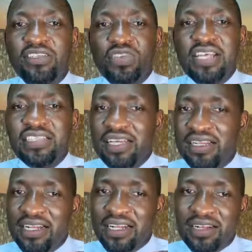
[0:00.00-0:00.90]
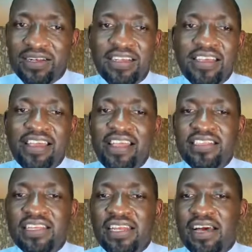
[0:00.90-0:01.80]
So just a little
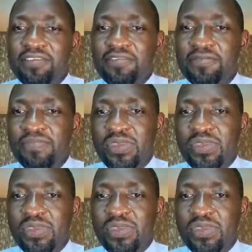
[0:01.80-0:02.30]
is enough